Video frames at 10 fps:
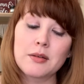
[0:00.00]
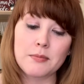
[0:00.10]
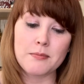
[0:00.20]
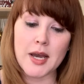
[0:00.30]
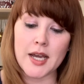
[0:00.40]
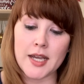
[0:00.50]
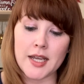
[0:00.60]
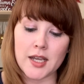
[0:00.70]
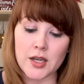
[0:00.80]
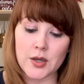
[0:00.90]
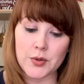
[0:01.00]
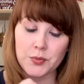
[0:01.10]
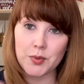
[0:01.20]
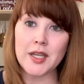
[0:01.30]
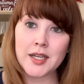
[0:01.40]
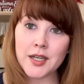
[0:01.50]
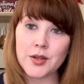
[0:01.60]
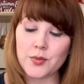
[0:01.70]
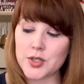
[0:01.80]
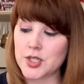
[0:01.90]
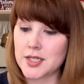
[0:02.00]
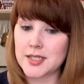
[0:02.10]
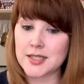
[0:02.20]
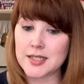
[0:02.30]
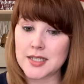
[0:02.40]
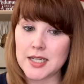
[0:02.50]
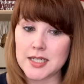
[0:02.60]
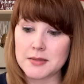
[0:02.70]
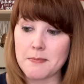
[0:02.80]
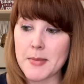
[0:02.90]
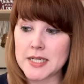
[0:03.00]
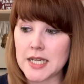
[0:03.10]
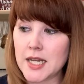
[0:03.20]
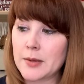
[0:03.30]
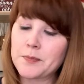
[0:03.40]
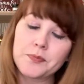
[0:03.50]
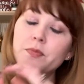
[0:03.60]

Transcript: my week, which is, today is Monday,